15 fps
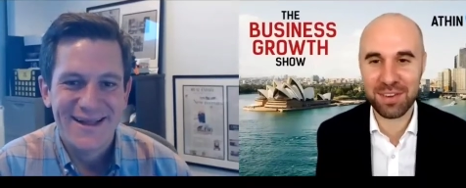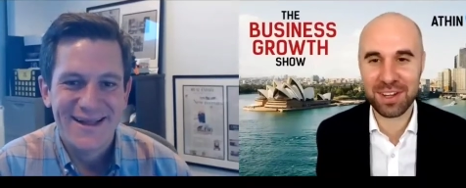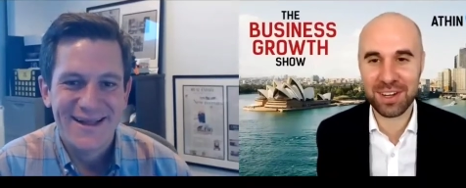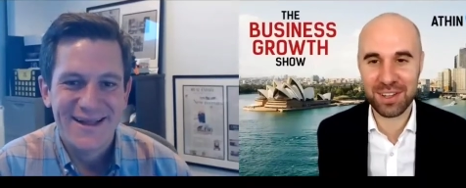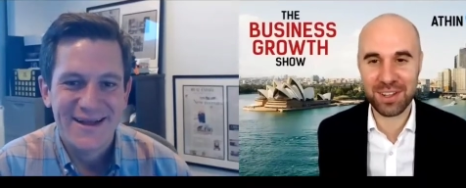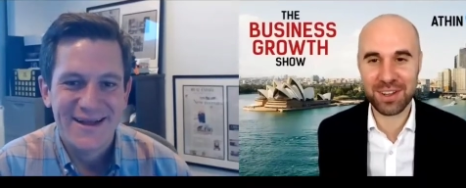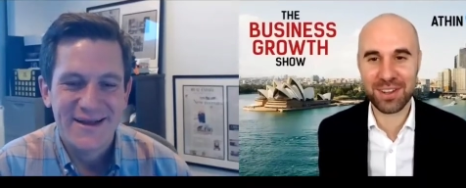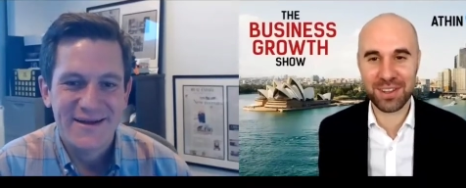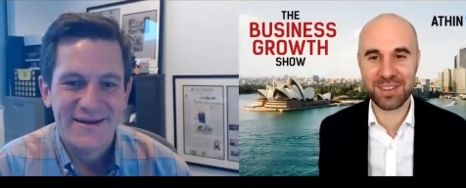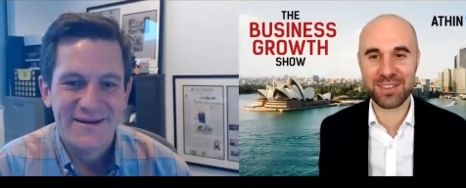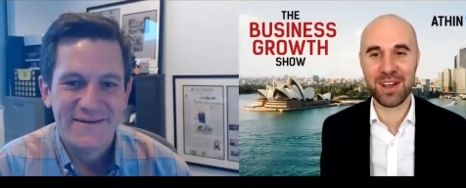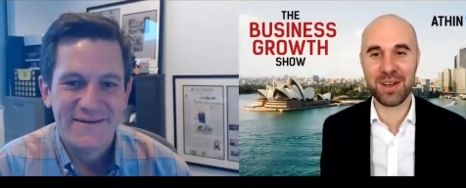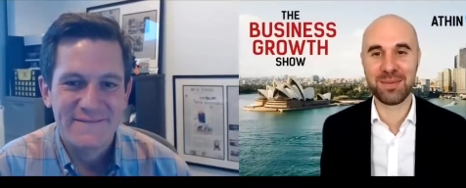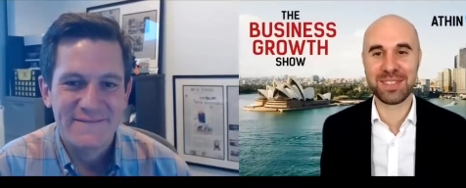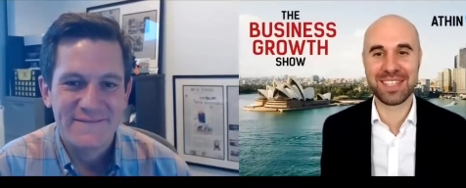Speaker 1: fun a lot of
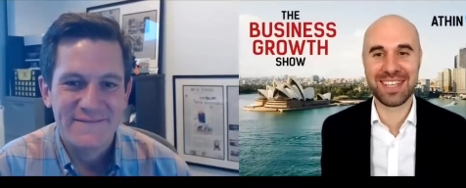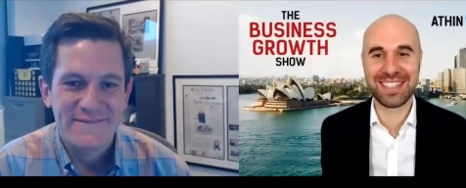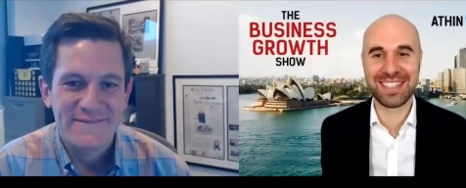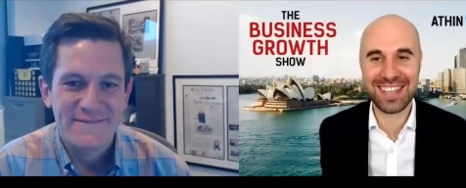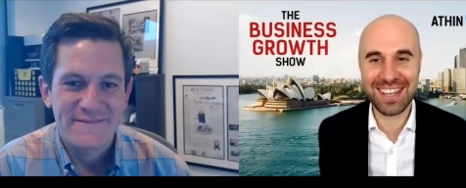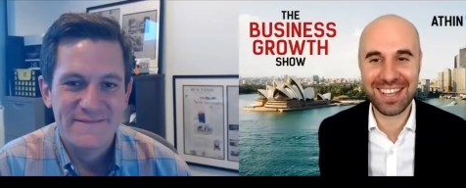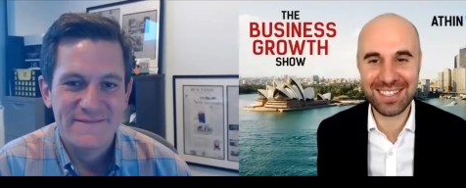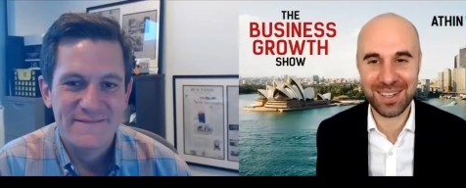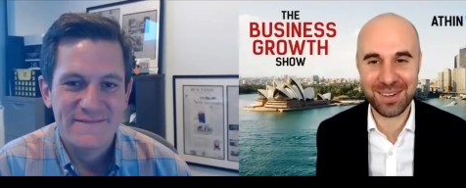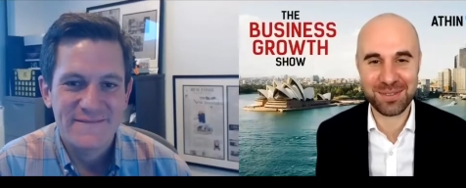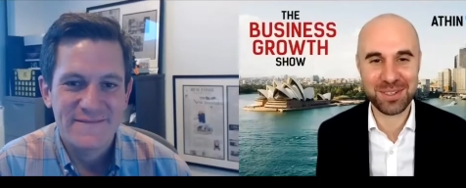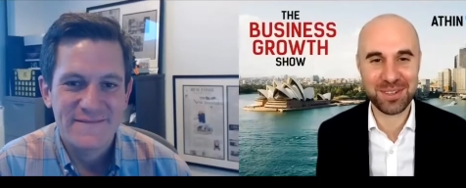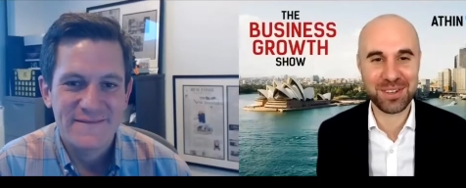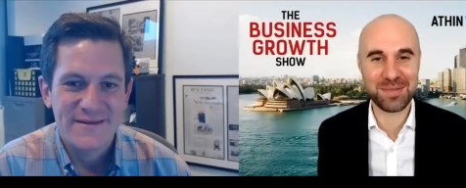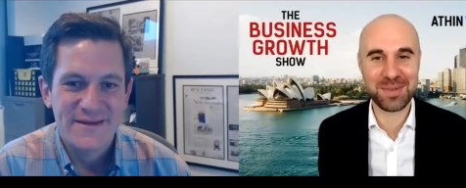the time, as they say. So
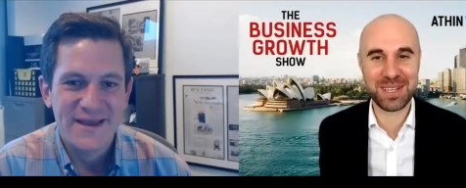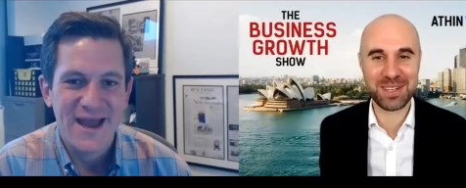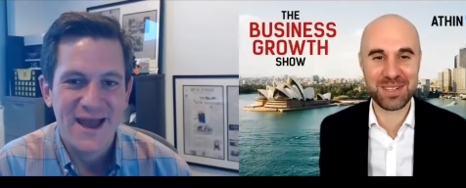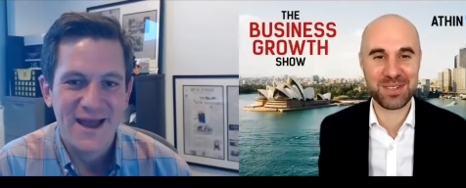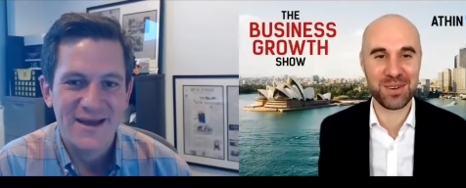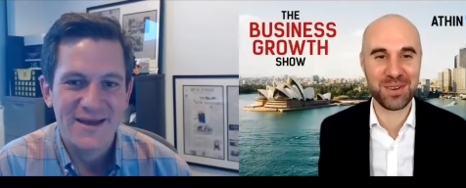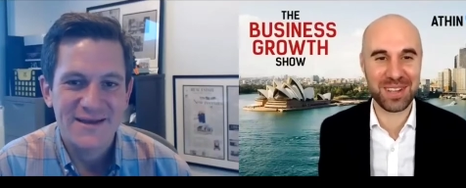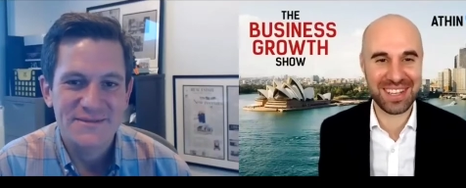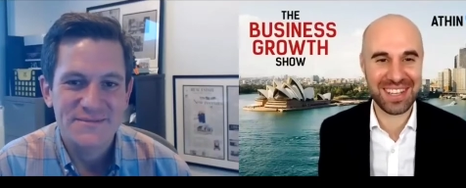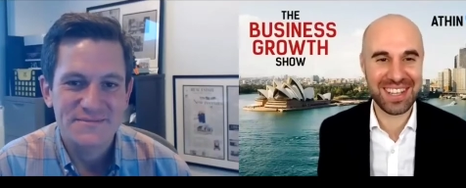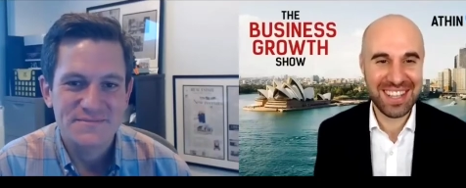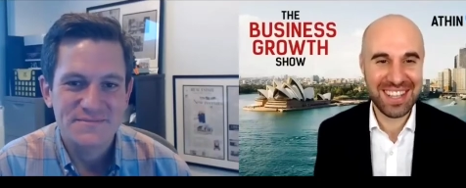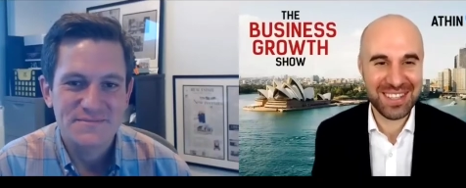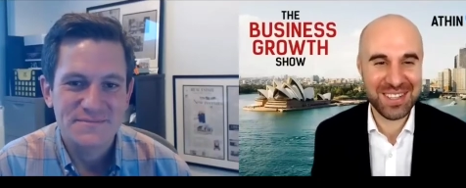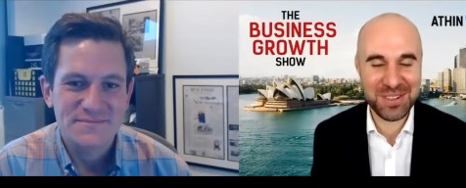I'm sure you've been yeah.
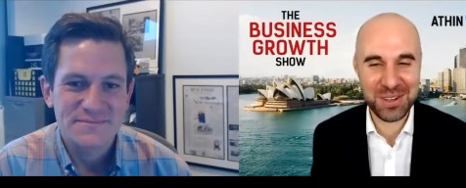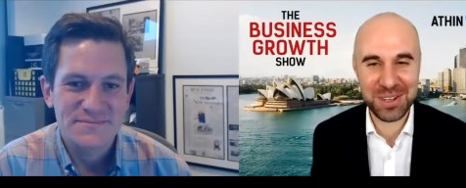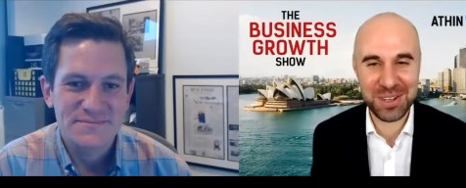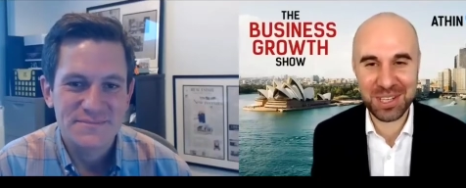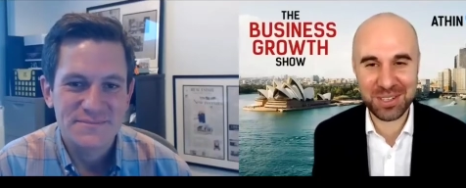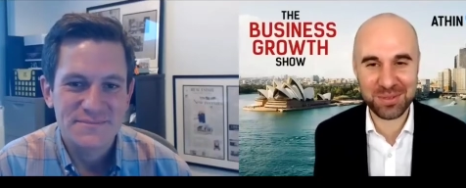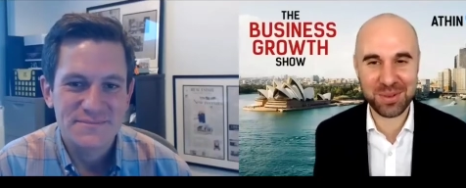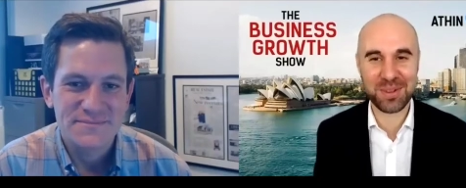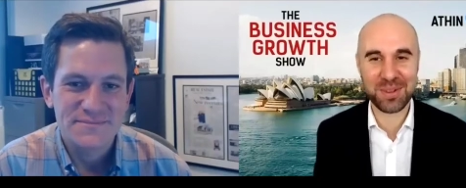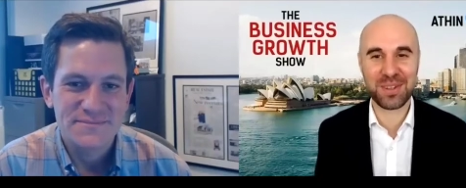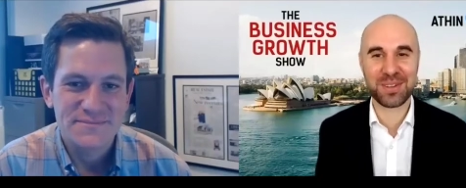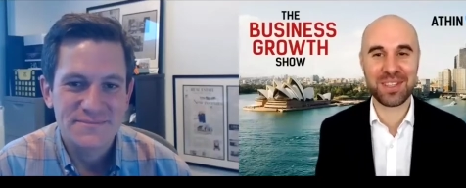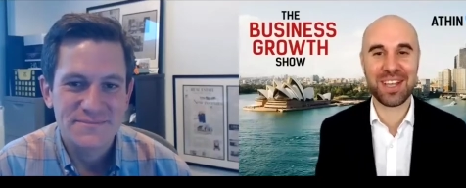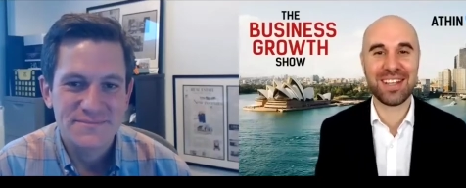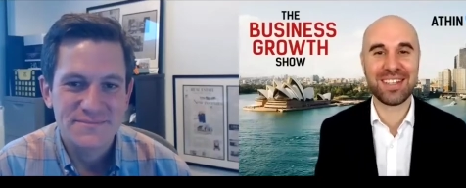enjoying the journey as well
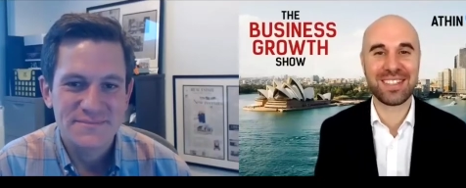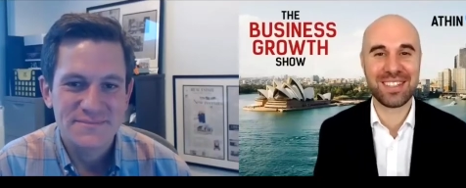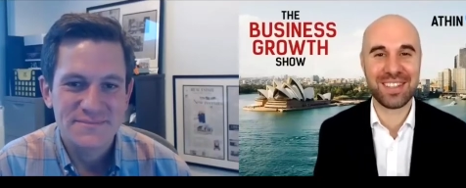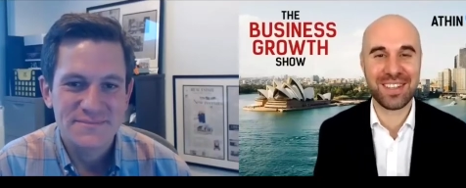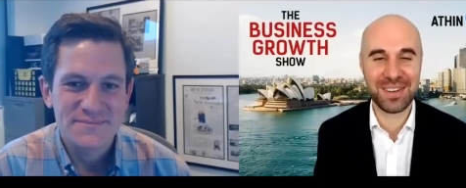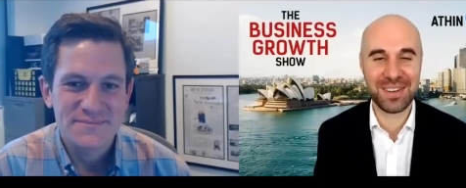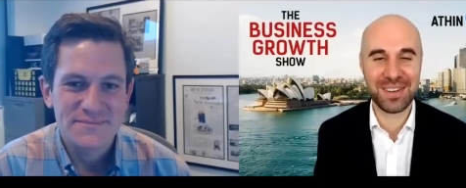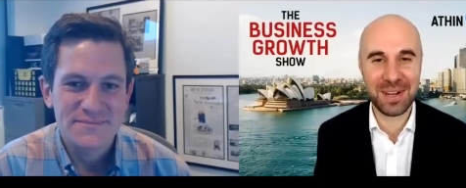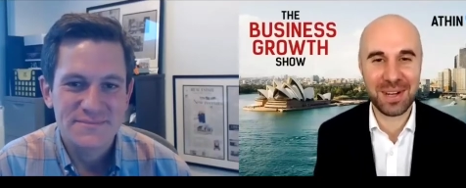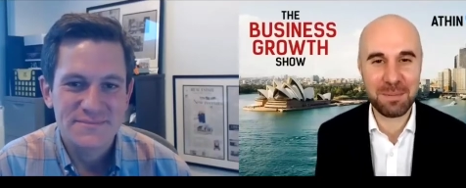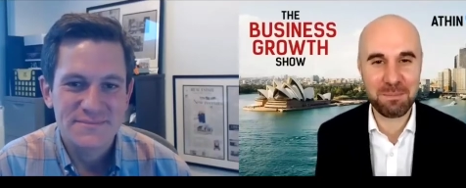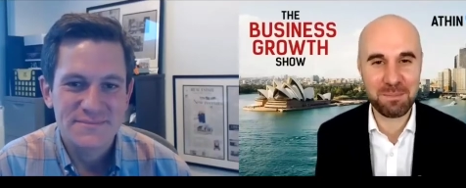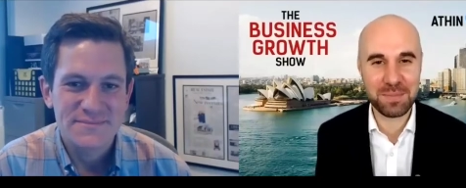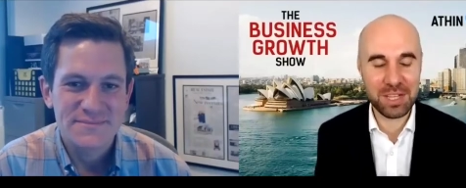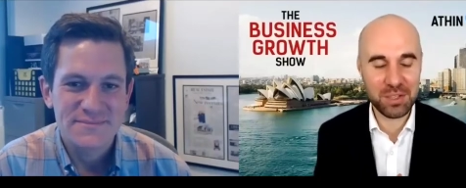along that. So
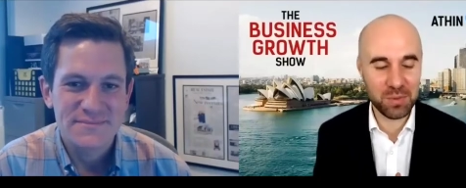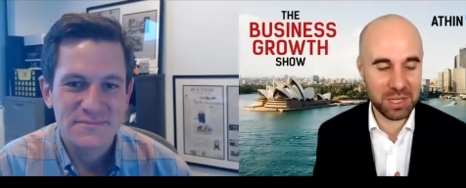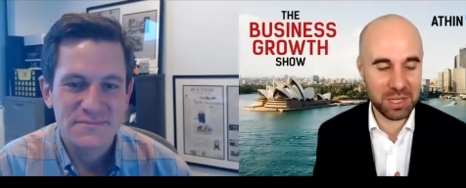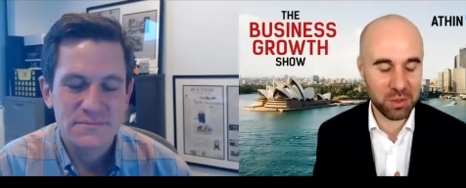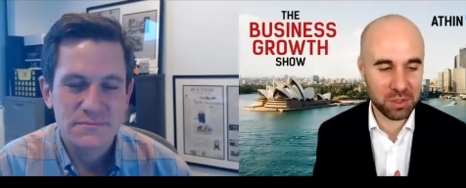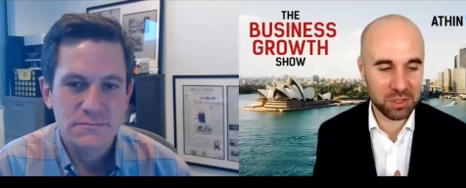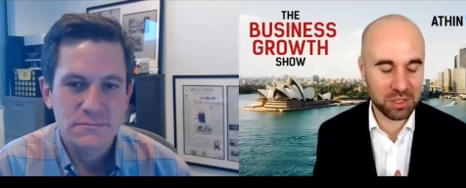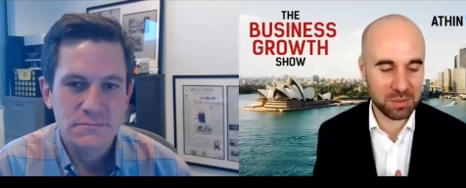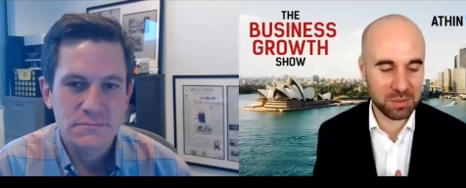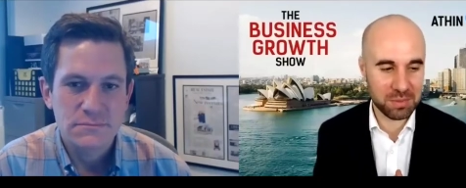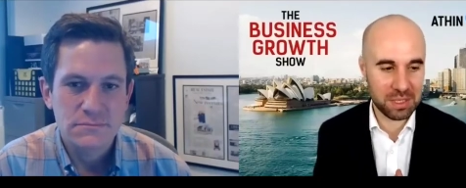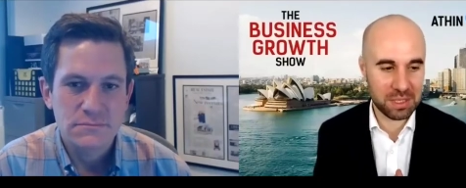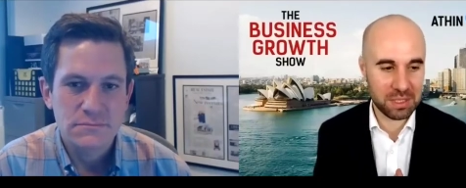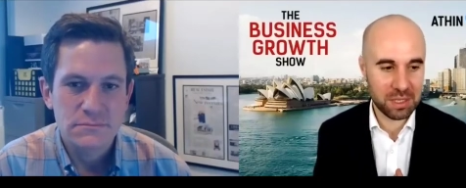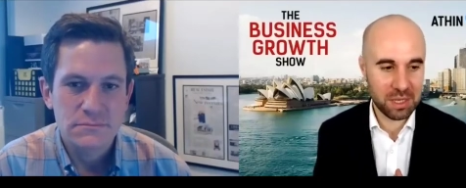um, that's really
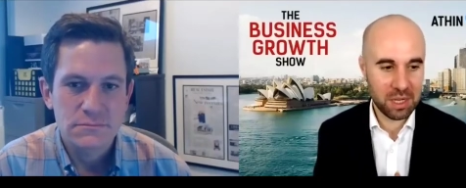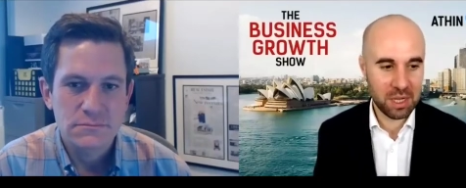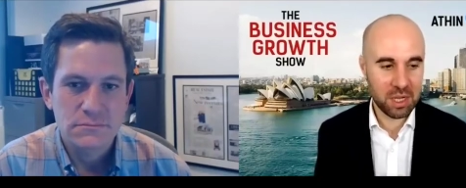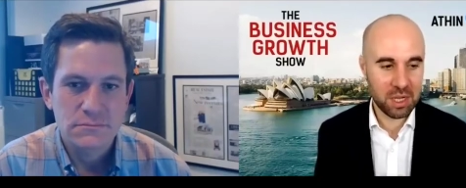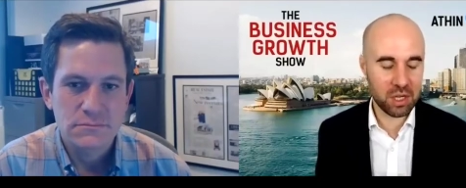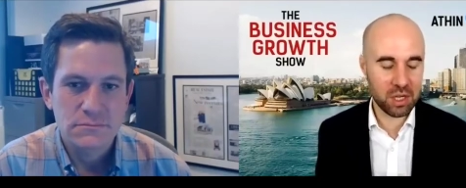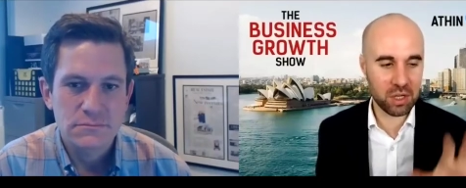awesome. And you